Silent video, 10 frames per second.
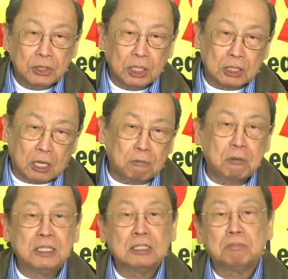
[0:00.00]
The
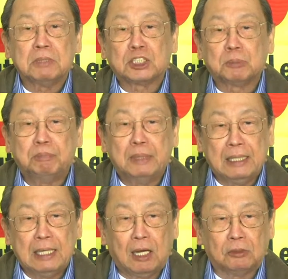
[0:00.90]
government must
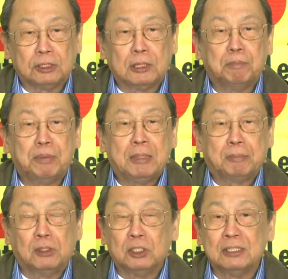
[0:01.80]
bail out the
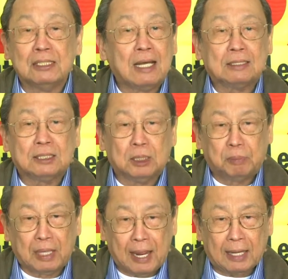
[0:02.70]
people, not the
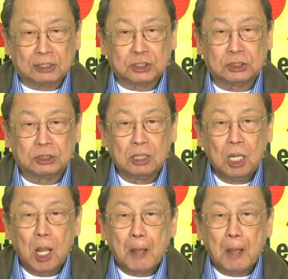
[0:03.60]
banks.